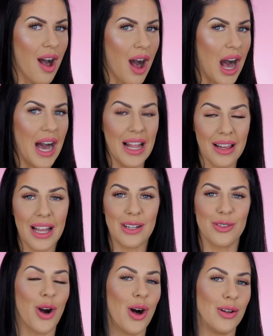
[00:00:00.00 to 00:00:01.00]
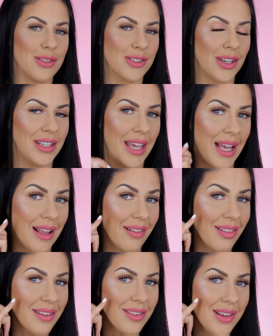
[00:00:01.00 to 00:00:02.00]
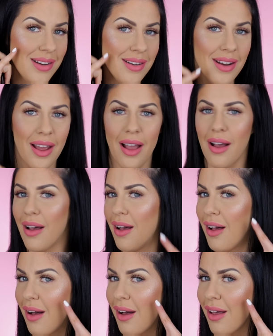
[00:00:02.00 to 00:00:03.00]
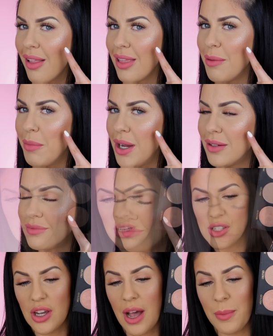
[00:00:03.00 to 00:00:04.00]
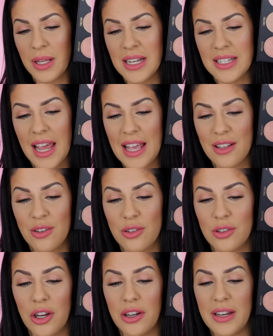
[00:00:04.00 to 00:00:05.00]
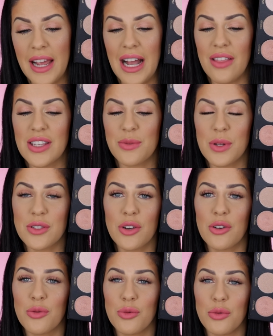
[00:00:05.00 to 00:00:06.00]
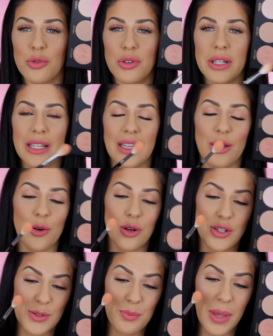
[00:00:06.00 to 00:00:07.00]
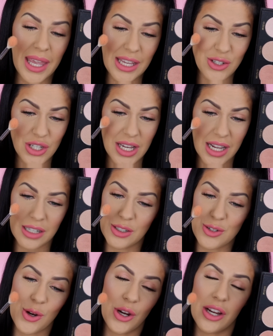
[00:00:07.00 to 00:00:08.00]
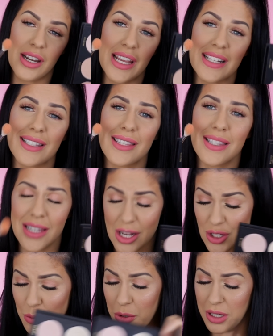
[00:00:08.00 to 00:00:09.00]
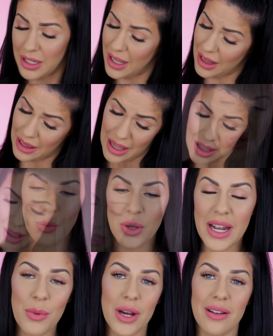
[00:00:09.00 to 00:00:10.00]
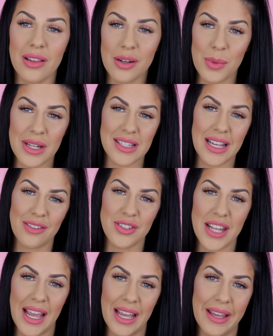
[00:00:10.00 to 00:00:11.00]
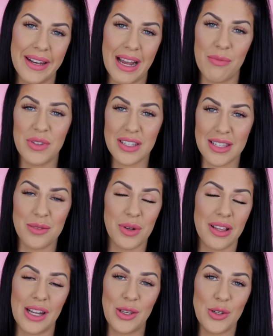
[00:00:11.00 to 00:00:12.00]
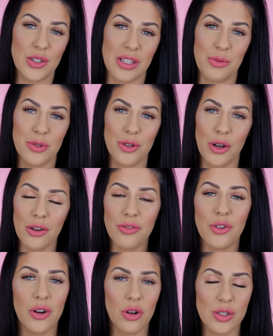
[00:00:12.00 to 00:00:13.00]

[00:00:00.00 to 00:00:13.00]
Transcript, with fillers: Highlight Gold. So yeah, Glisten Glimmer. So I'm going to take Glow now. This one's got a really gorgeous peachy undertone. It's such a pretty color. When I wear a little bit of self-tan, um, this is the one that I usually will go for.